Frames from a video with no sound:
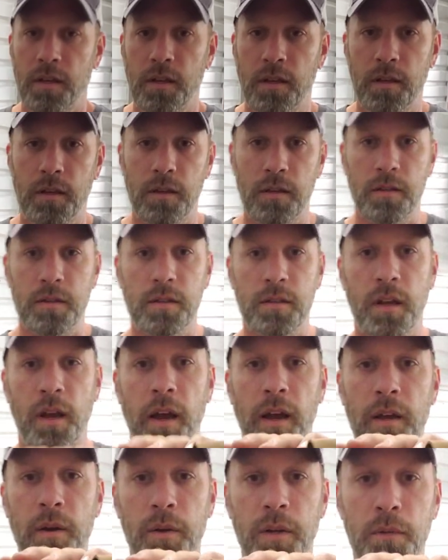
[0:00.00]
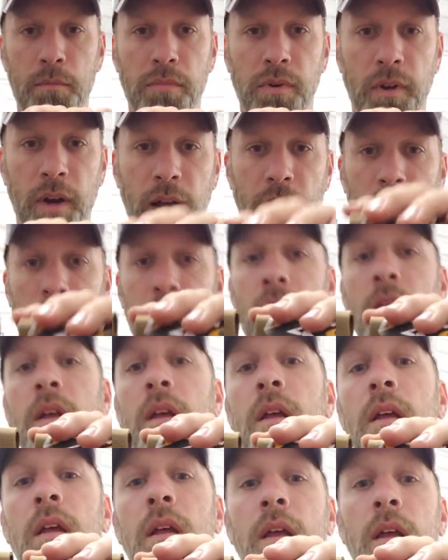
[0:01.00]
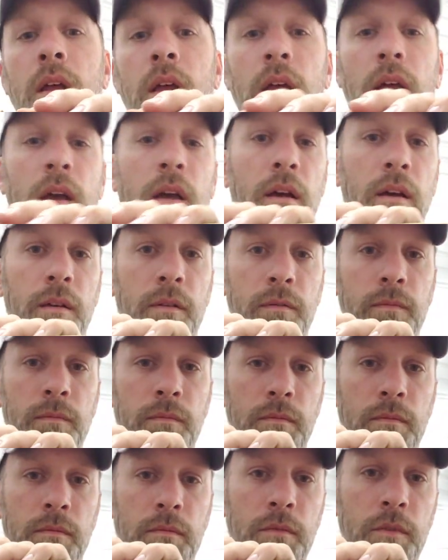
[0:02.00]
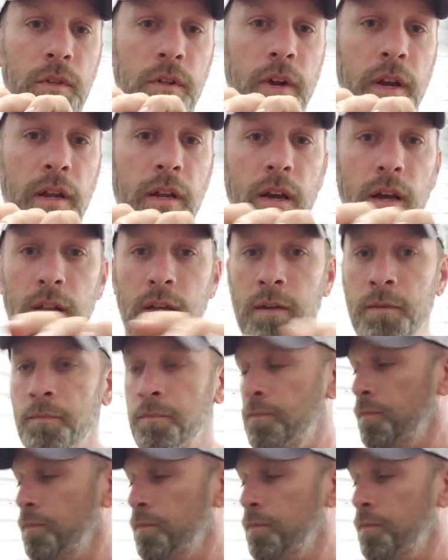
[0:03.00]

is Coyote Brown. It's a great color.